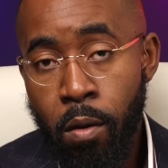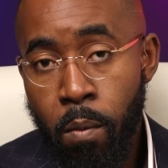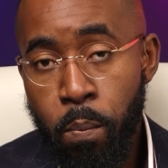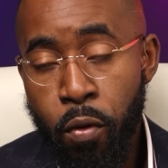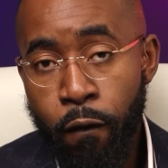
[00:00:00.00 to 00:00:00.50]

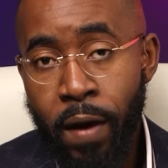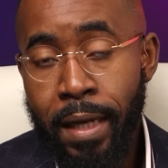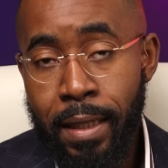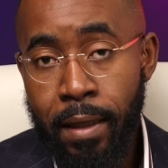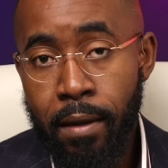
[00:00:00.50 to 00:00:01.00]

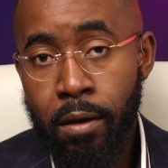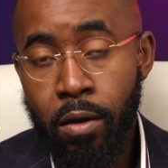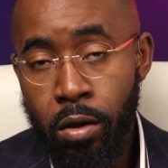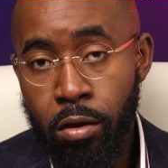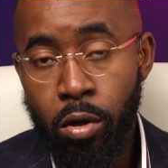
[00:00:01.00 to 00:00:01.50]
perfecting
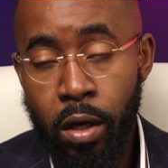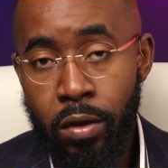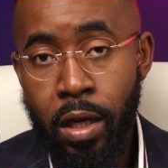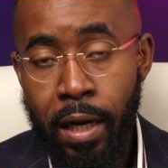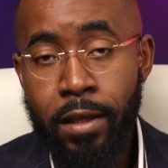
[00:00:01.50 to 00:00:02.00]
the trust.
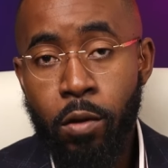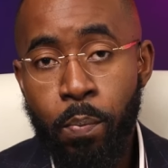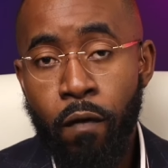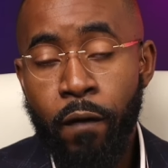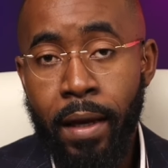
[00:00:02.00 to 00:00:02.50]
Let's
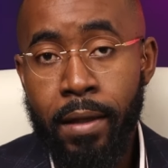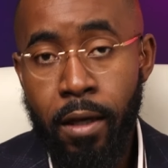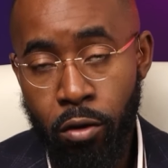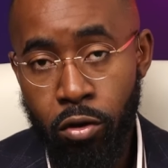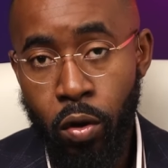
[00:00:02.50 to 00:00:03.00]
perfect
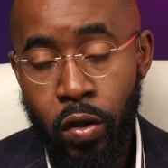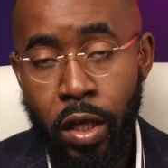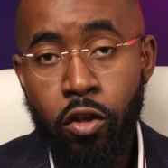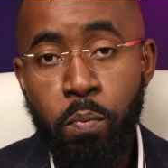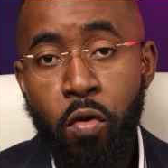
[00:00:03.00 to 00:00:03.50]
the trust.
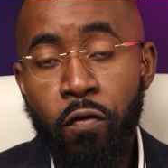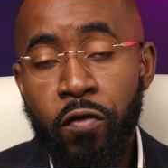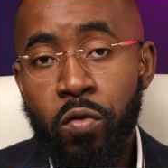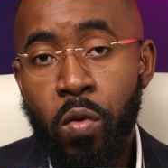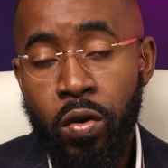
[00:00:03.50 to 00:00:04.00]
Let's move
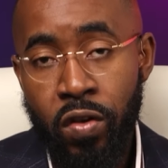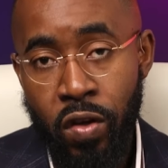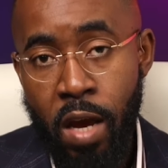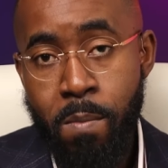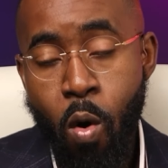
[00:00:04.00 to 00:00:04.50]
towards
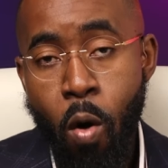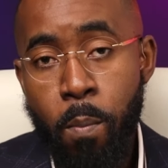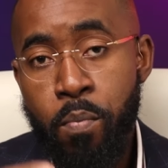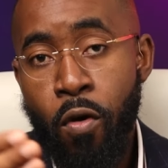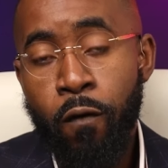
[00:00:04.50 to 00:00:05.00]
a more
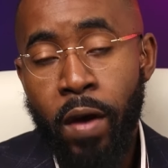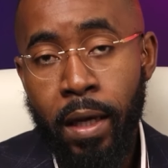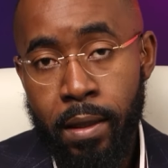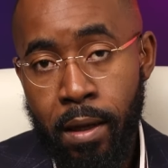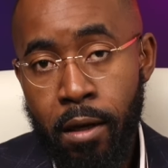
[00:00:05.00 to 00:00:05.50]

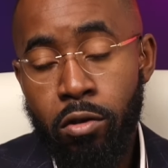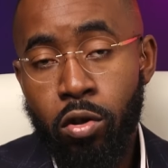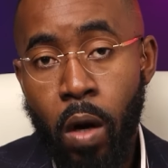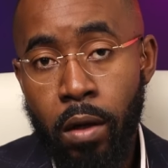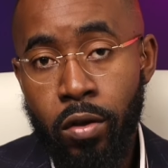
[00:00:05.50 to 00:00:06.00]
perfect
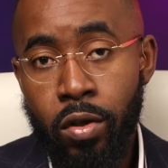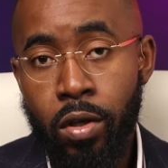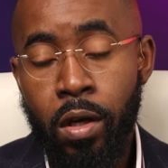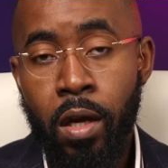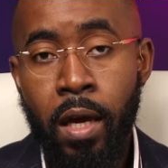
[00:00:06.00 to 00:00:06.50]
trust.
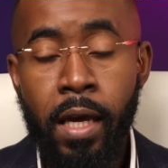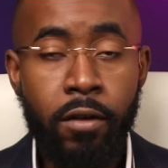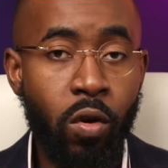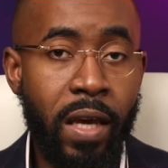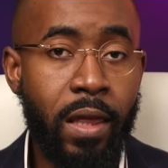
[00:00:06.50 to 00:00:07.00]
And
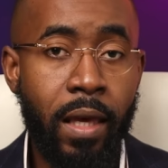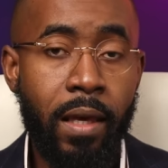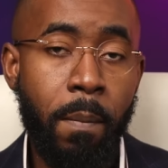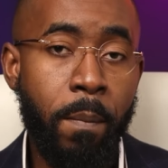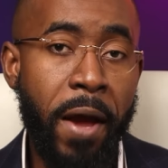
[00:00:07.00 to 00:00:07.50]
so I think a
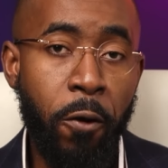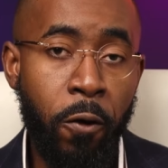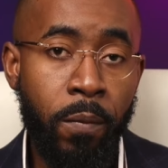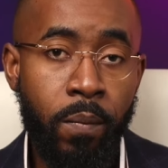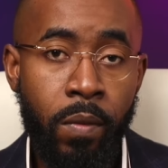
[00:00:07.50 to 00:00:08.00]

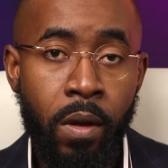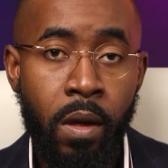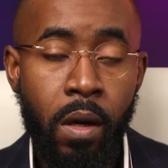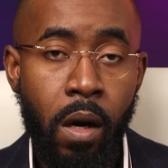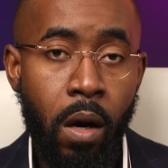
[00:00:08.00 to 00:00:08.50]
better
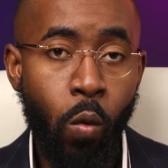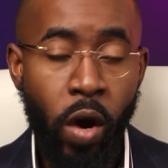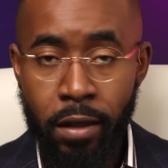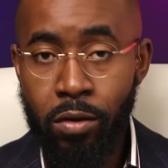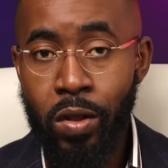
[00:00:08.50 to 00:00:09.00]
way
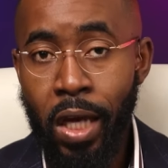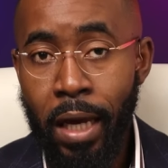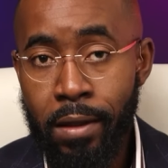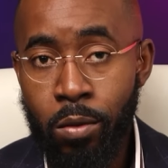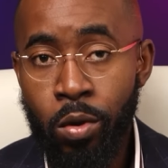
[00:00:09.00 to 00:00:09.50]
to say
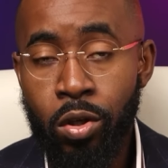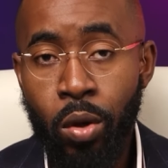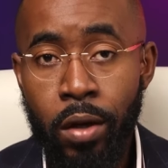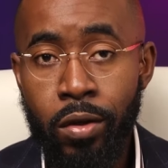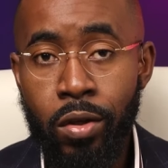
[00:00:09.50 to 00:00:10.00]
zero
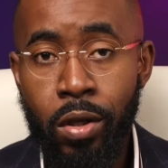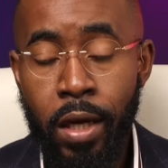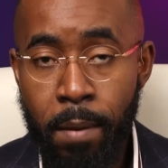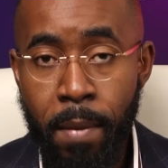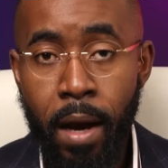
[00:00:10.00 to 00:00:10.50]
trust,
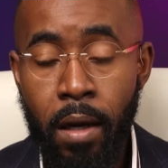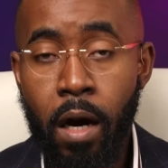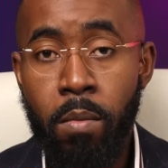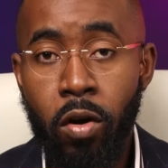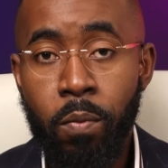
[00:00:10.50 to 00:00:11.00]
in my
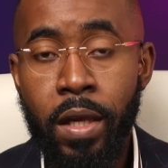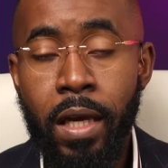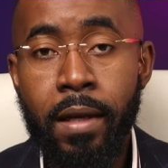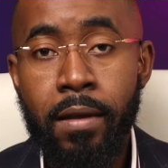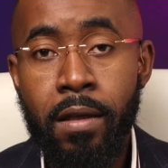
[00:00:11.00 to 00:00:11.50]
humble opinion,
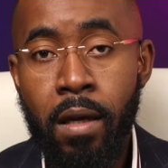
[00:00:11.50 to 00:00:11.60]
is